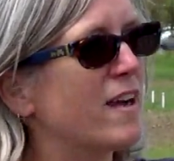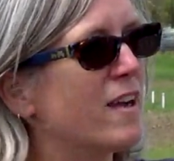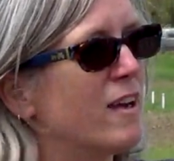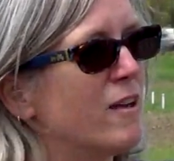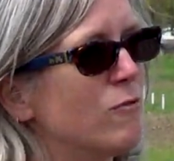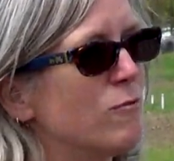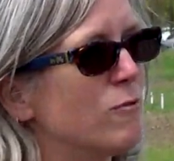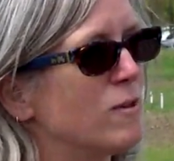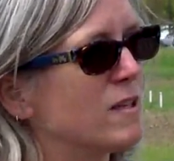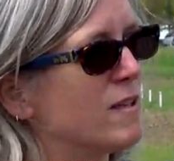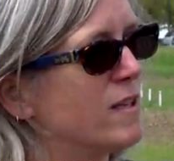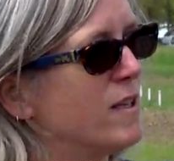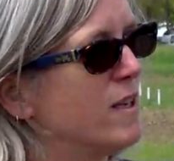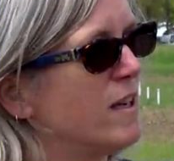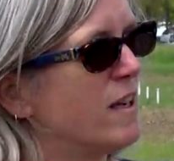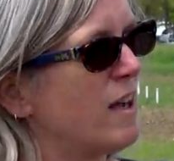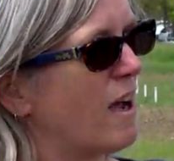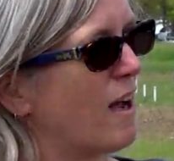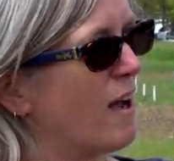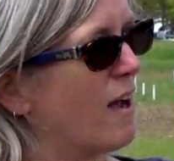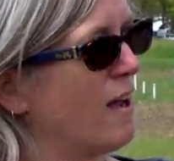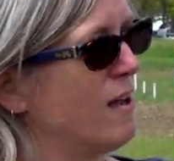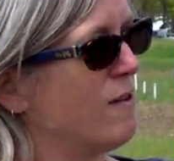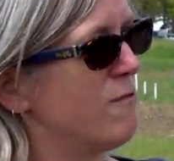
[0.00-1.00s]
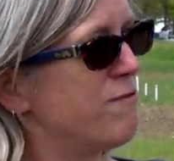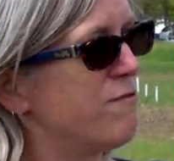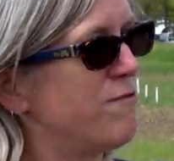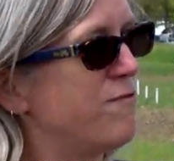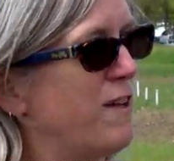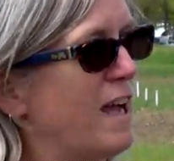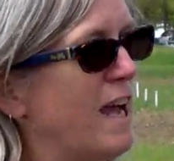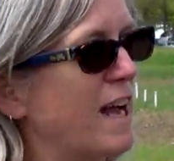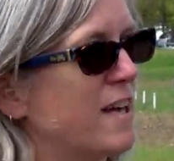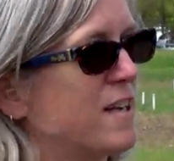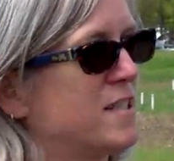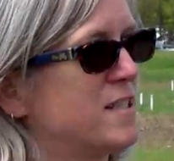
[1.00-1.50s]
can really
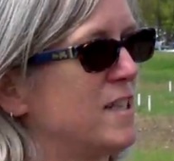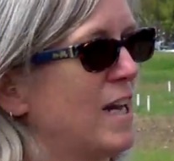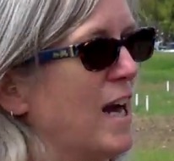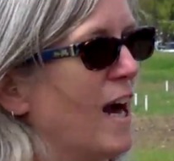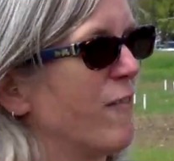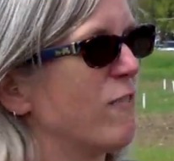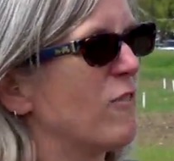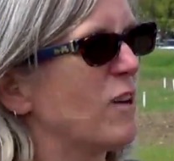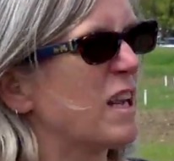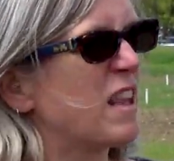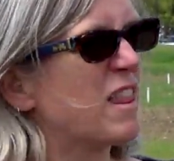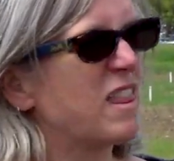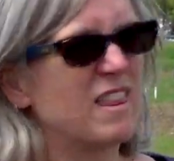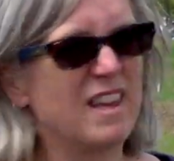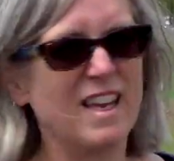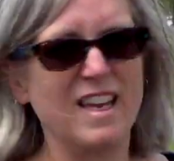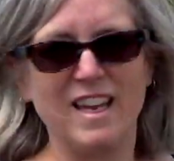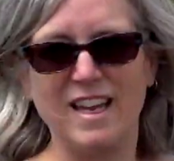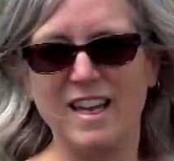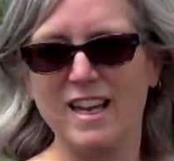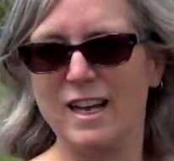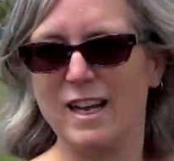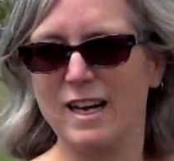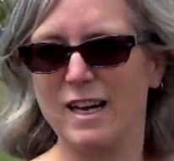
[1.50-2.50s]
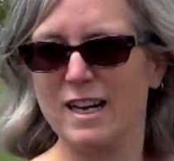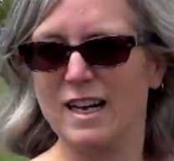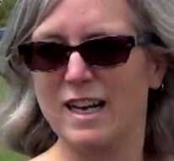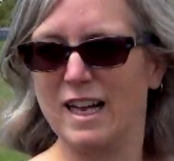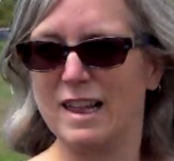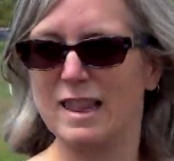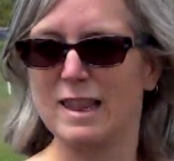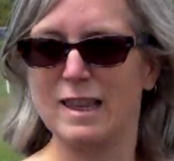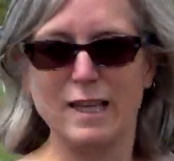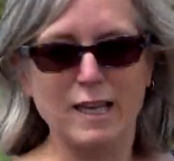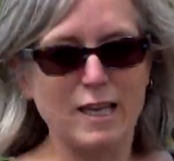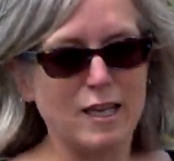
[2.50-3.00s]
infect everything a
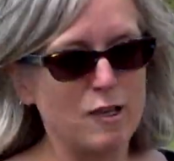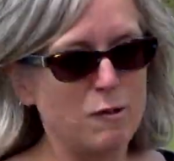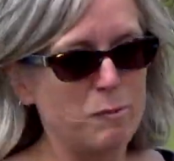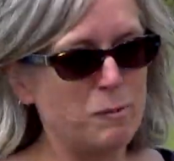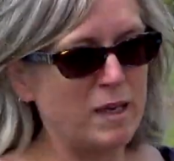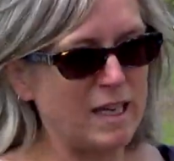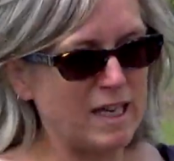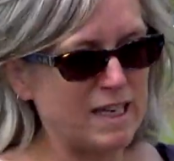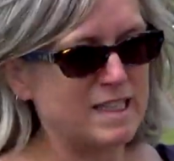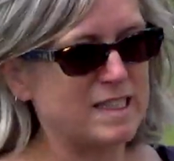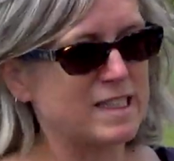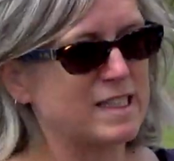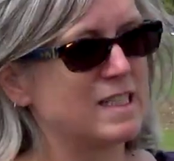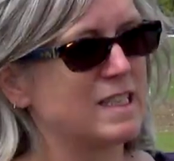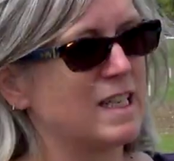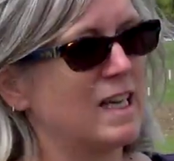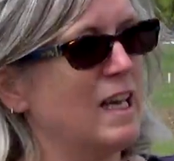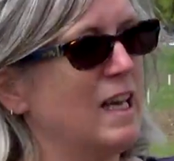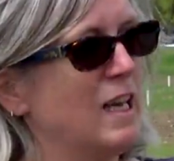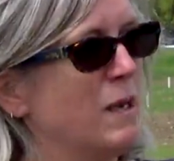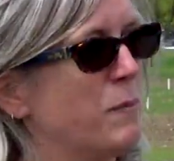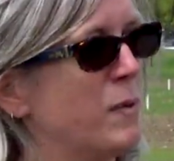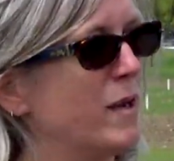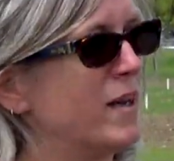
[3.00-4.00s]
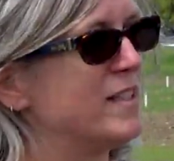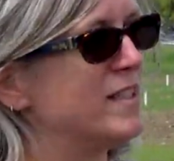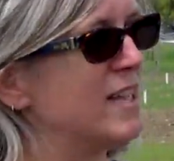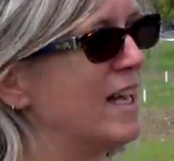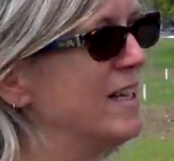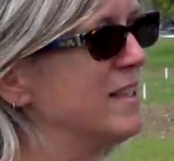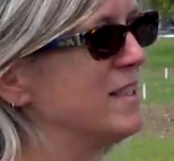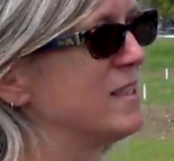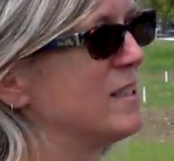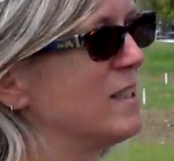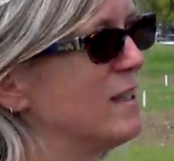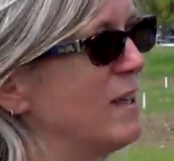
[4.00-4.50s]
little bit, but it
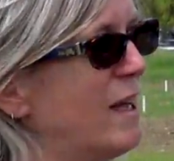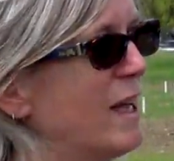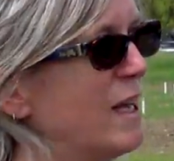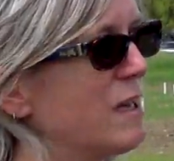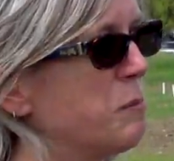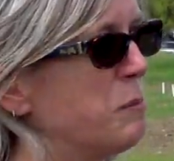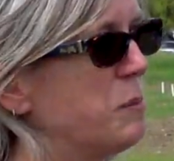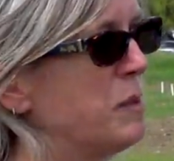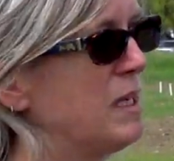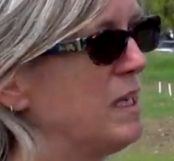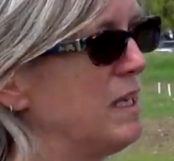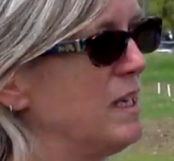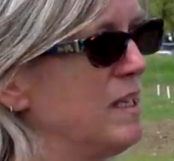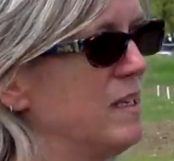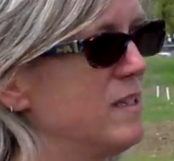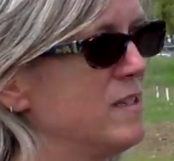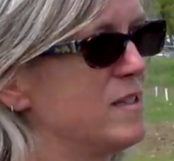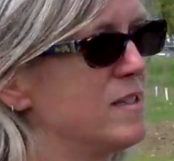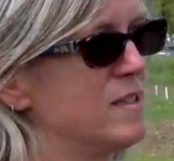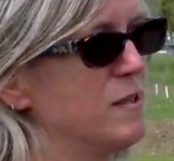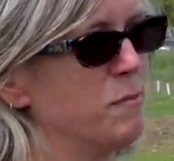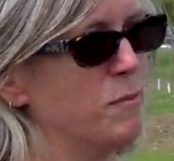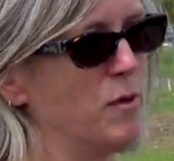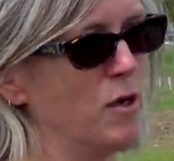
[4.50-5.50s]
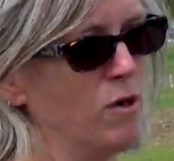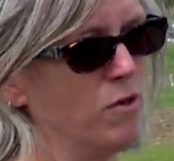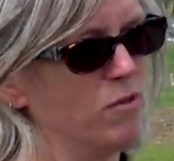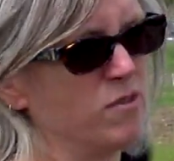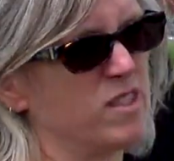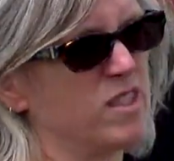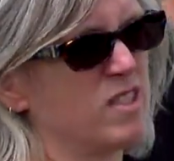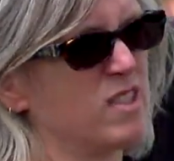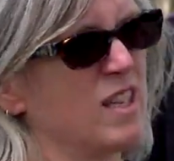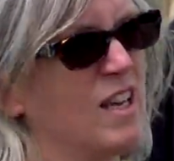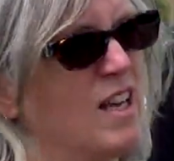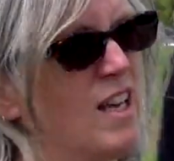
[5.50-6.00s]
tends to like peas the
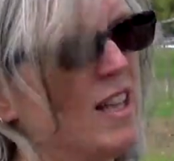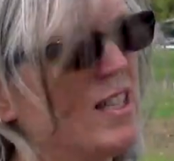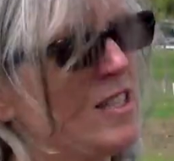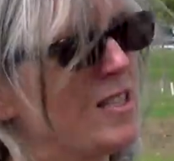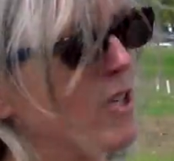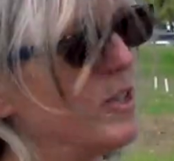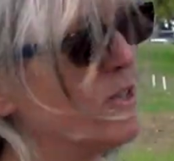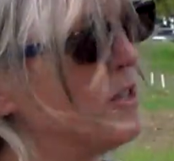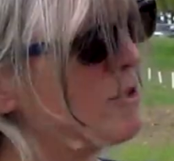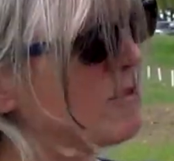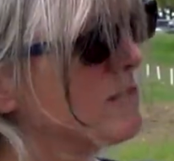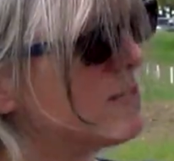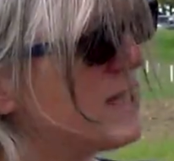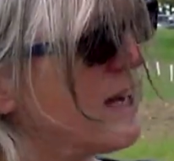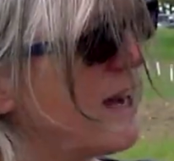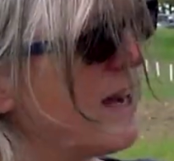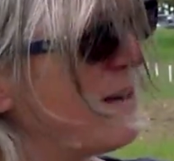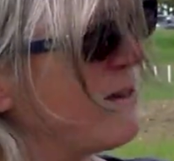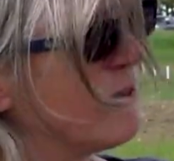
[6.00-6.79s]
most. So you'll find